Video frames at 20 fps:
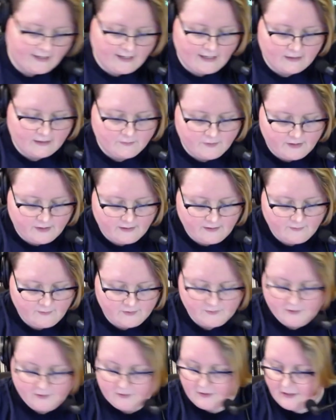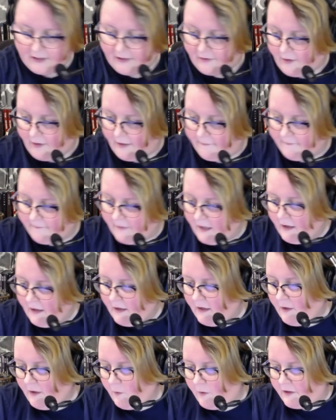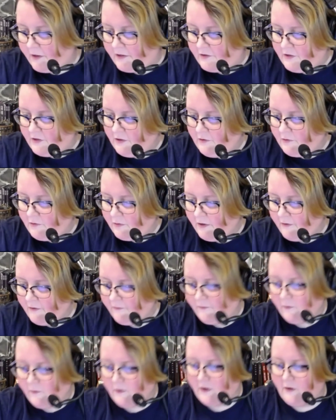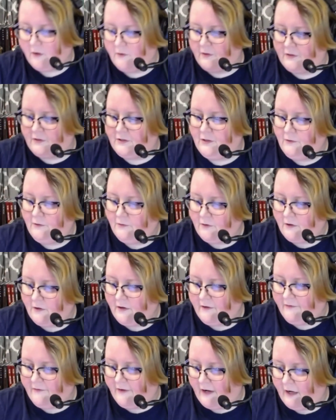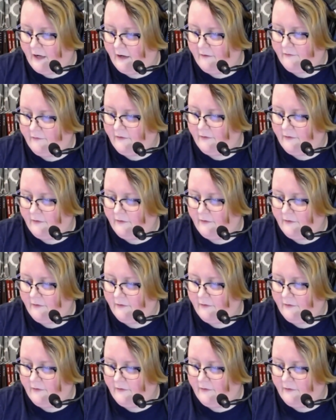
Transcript: but it was mostly a 3. With a 2, 3, or 4, go to 235.